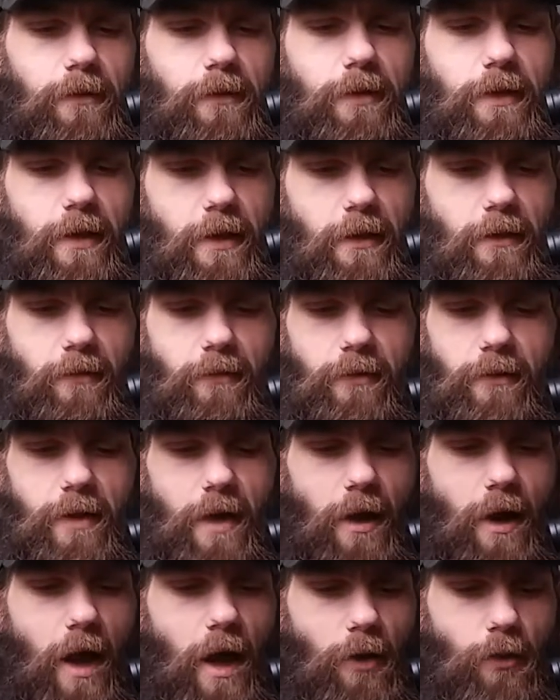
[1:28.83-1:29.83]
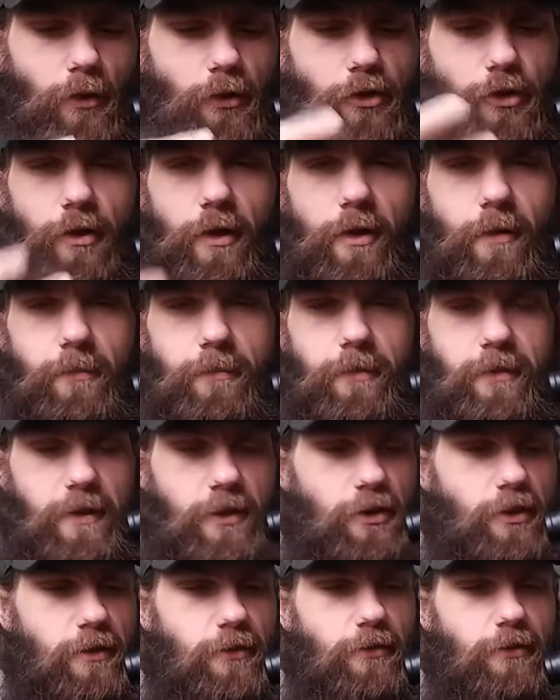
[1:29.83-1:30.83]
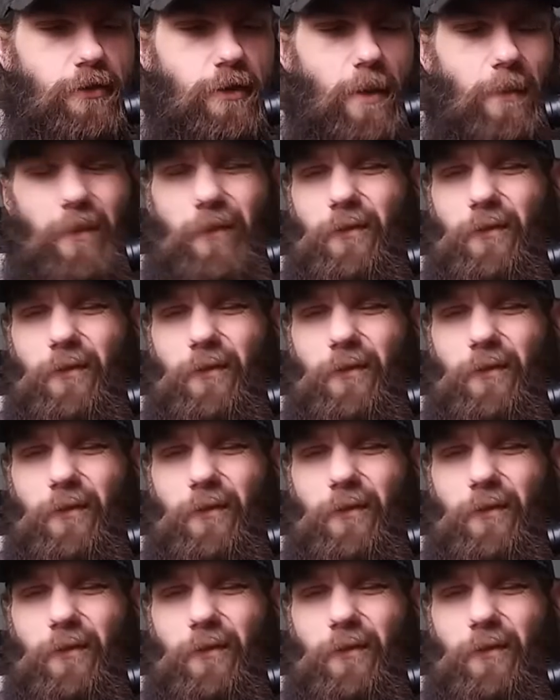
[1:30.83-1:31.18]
in kind of awkward shooting positions or something.